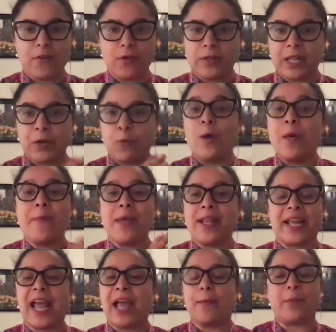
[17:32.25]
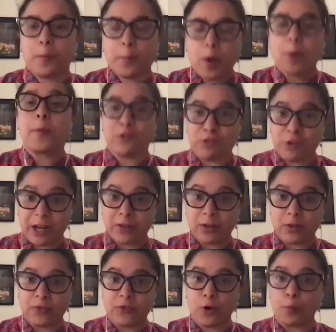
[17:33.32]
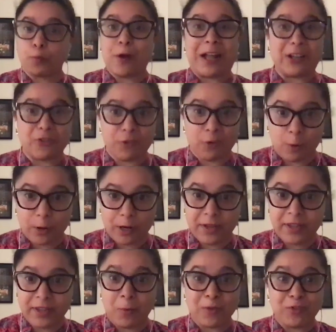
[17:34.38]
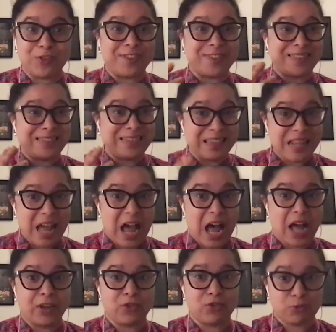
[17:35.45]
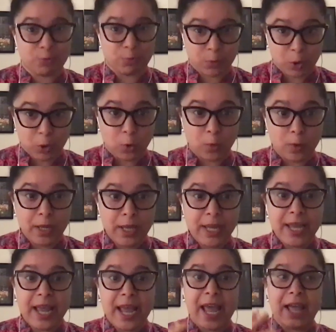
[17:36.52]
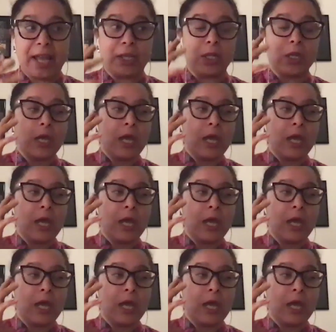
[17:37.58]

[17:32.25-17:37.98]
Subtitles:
like, women can't be perpetrators or predatory, which is not true. And